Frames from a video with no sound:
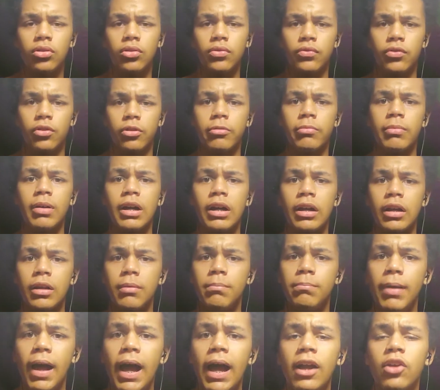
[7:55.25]
for my
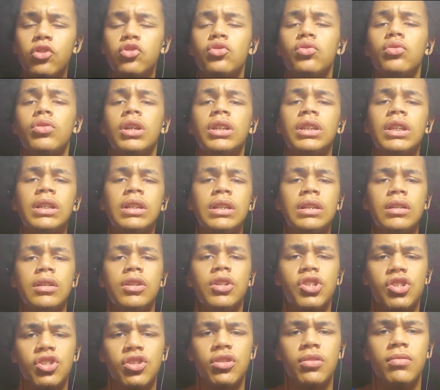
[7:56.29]
back, so I think it
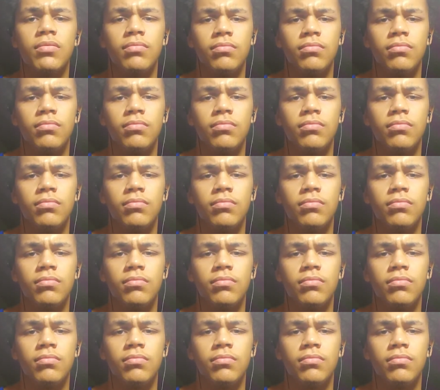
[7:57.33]
is,